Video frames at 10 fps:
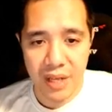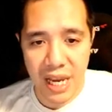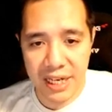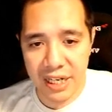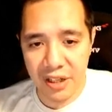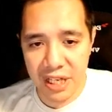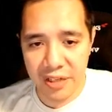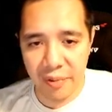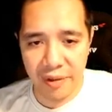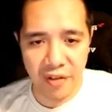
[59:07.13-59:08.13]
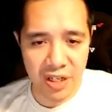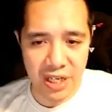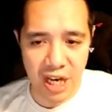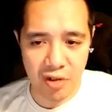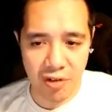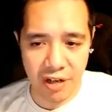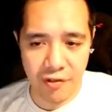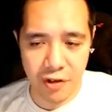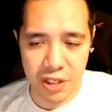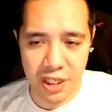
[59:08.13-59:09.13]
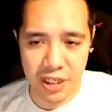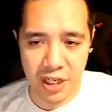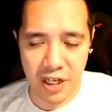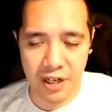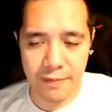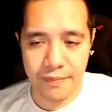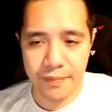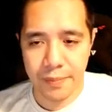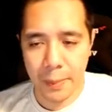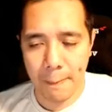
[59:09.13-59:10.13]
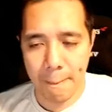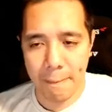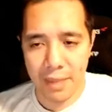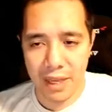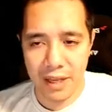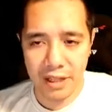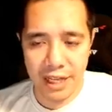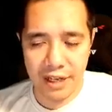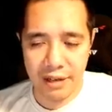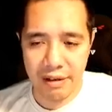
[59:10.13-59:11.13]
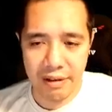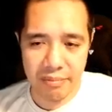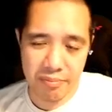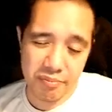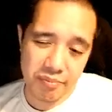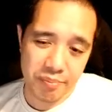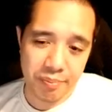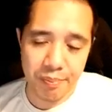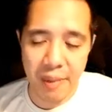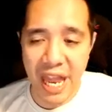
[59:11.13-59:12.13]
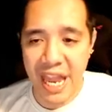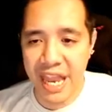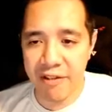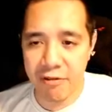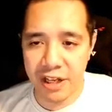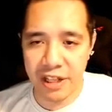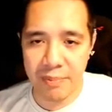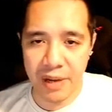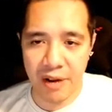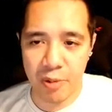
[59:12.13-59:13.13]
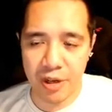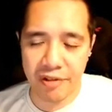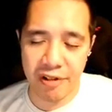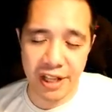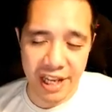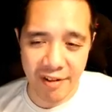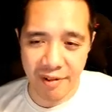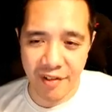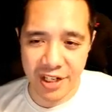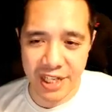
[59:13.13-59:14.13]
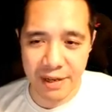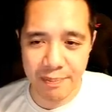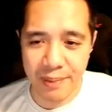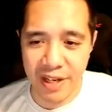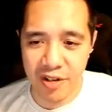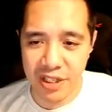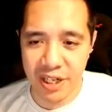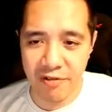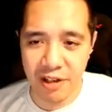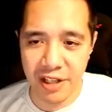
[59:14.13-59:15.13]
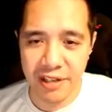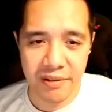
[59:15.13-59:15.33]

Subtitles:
care less if we finish S rank versus like A, really, but I wouldn't really care if we finish like B or C, really,